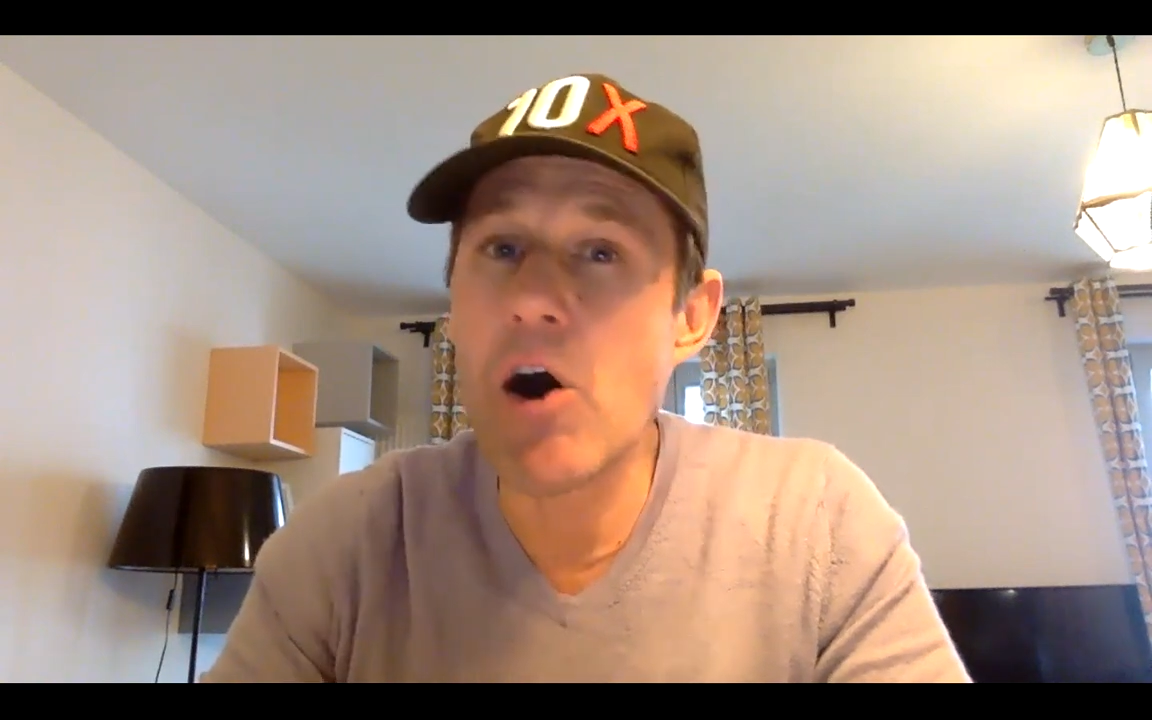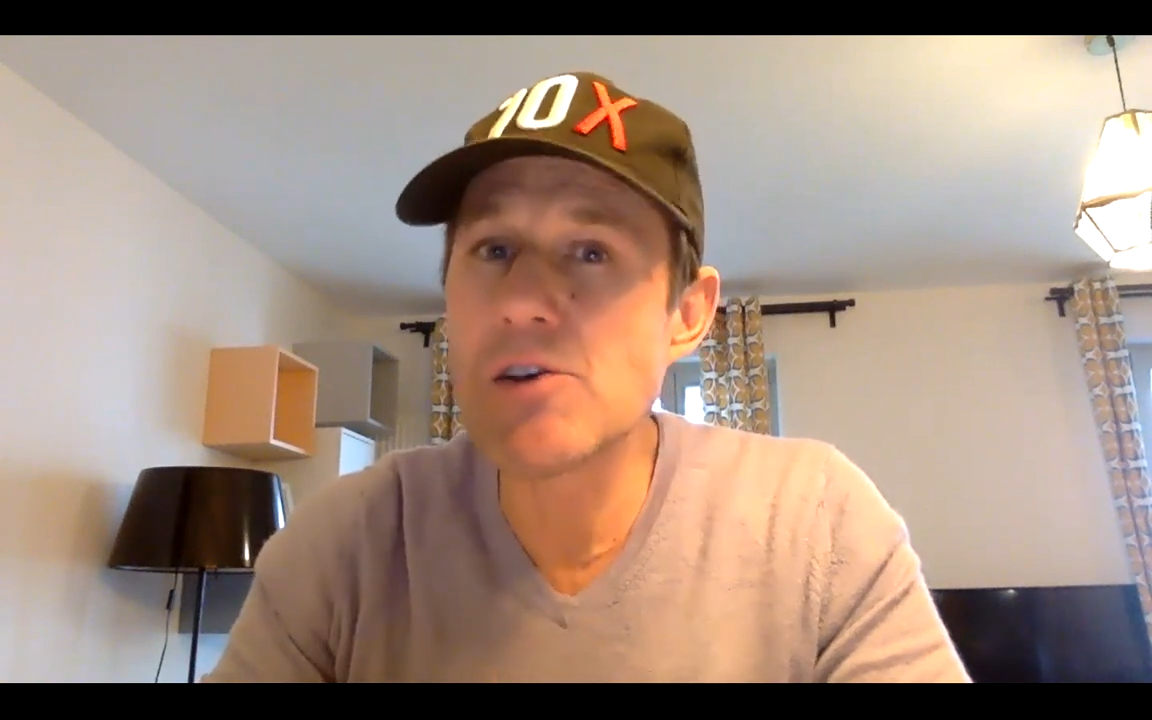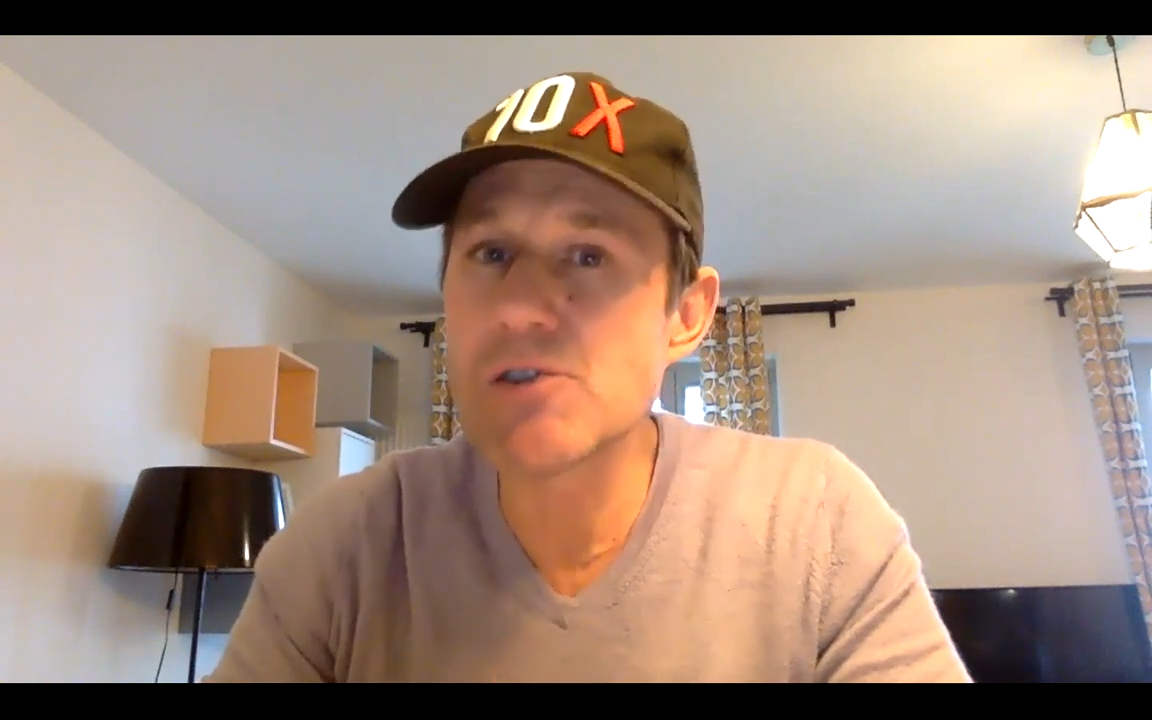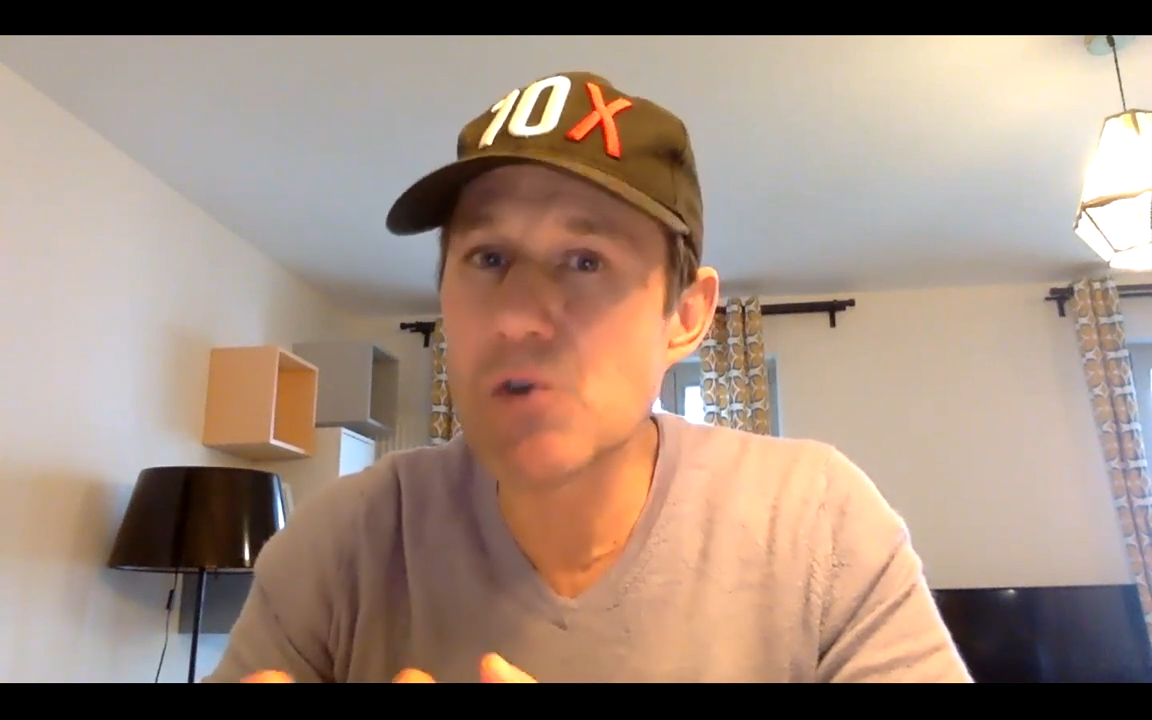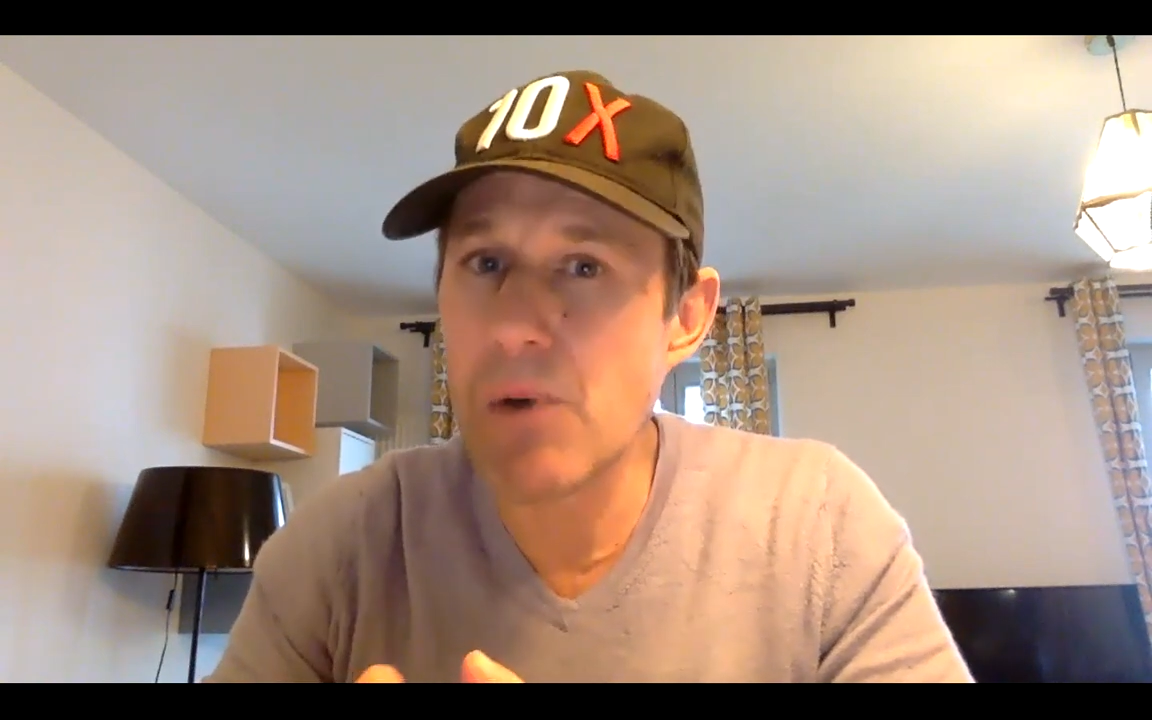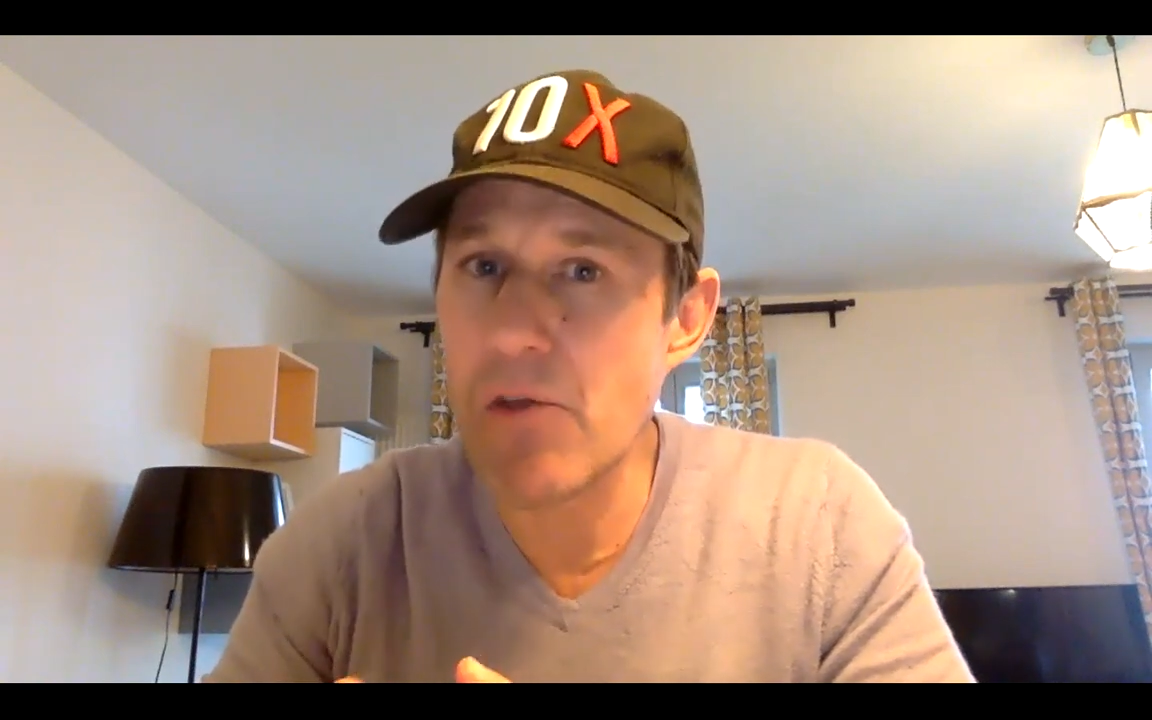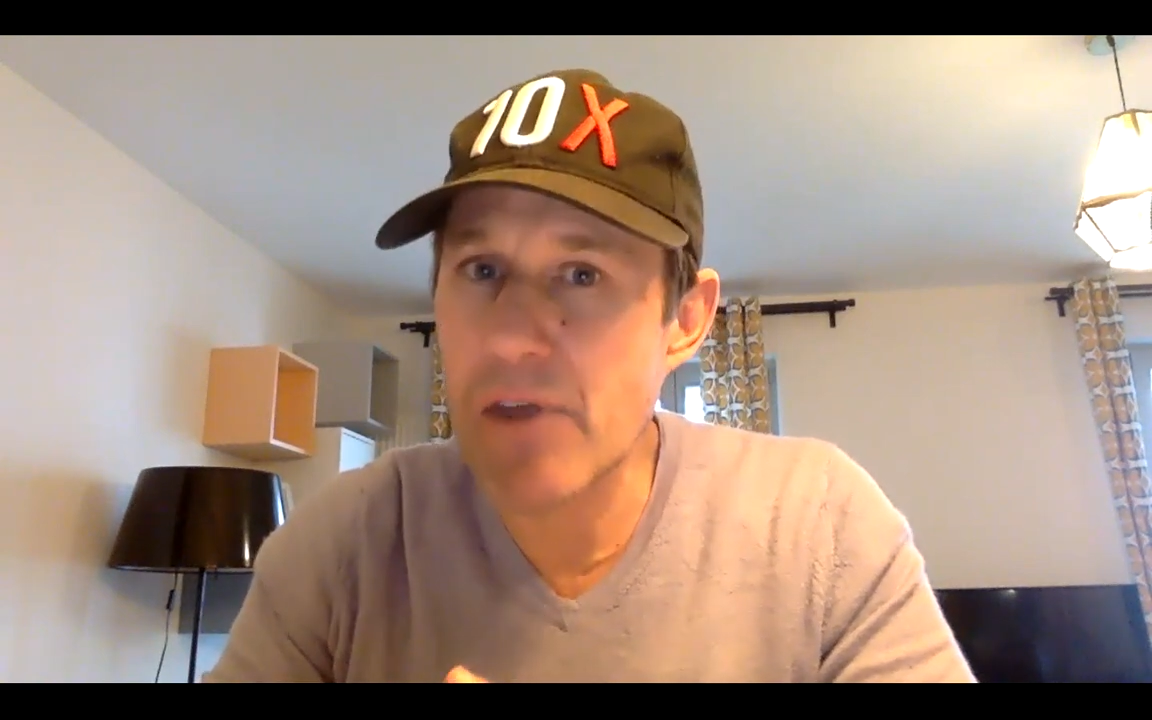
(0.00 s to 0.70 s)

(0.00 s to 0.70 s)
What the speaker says: also about